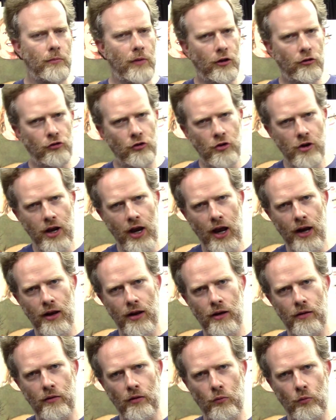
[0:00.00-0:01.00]
Make sure you get
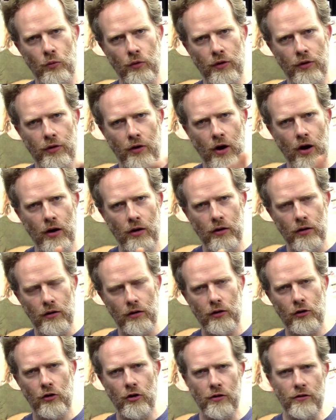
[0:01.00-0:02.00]
in with our
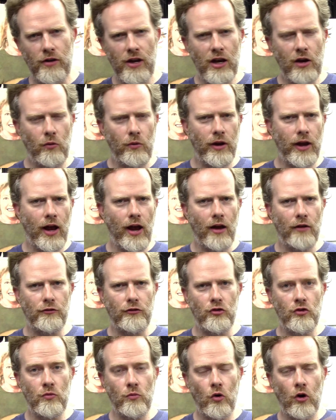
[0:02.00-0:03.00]
critique. We
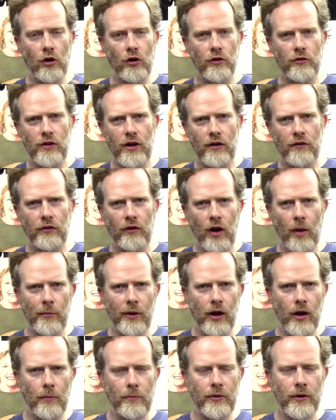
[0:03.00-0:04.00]
have two more critiques
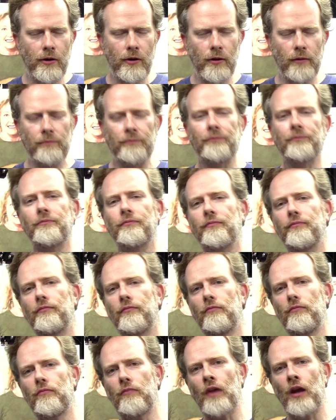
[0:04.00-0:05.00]
coming up here.
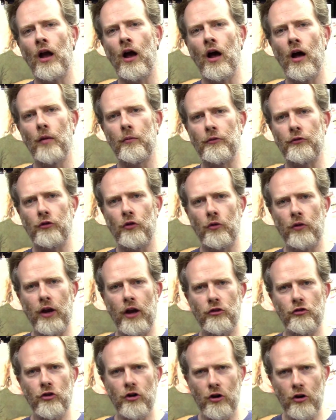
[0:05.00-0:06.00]
Um, so
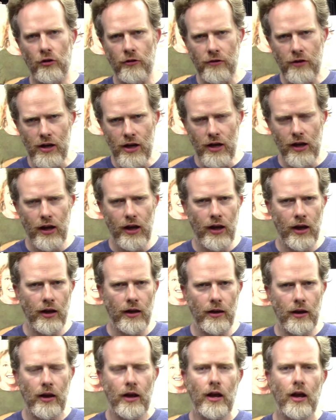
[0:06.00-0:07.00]
get your critique
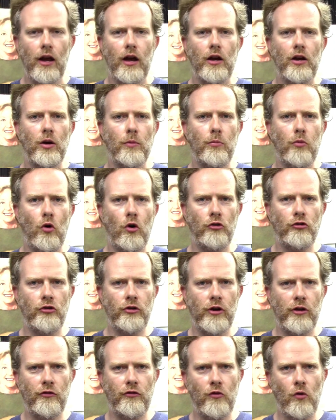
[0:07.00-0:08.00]
in, your
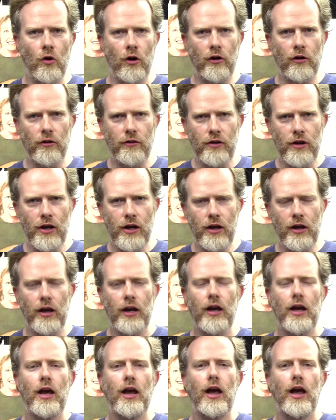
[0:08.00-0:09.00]
portrait in for critique.